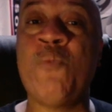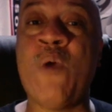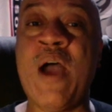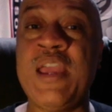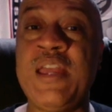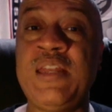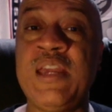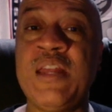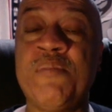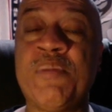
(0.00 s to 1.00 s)
why he
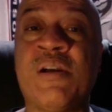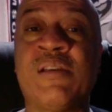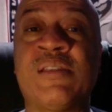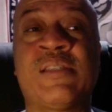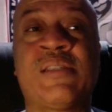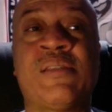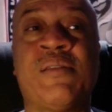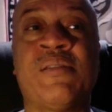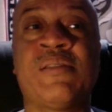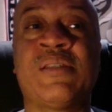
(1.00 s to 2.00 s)
did it because
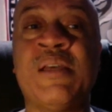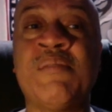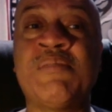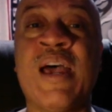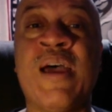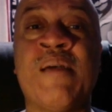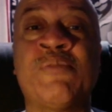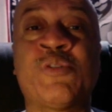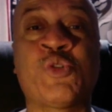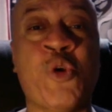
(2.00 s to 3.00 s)

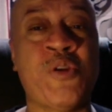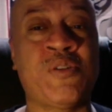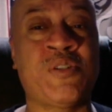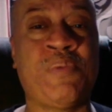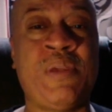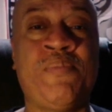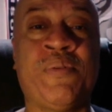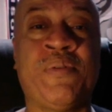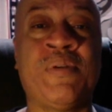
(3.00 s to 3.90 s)
sometimes church people